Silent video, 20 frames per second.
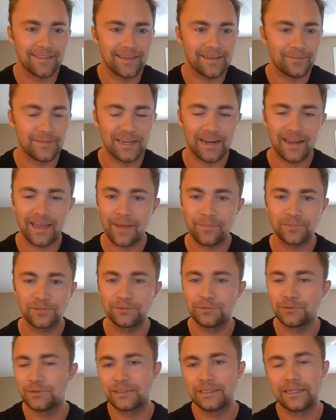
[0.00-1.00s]
I mean, I
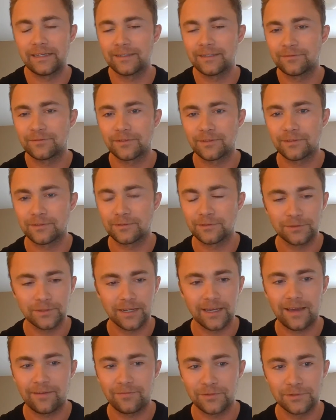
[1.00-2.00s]
absolutely loved the
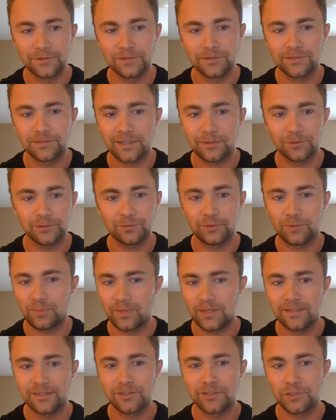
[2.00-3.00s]
2.5 years I was with
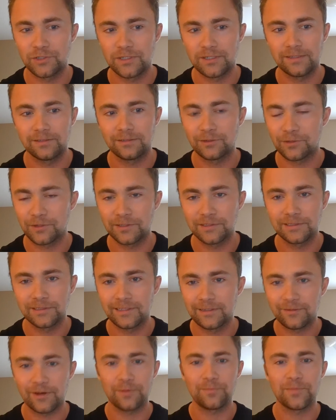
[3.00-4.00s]
P&G, learning to
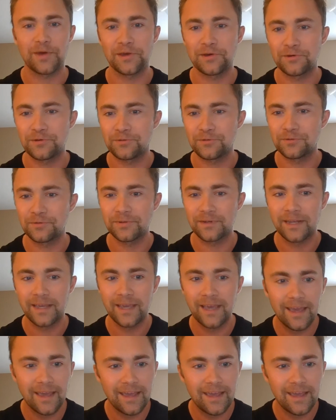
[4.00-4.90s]
live on my own,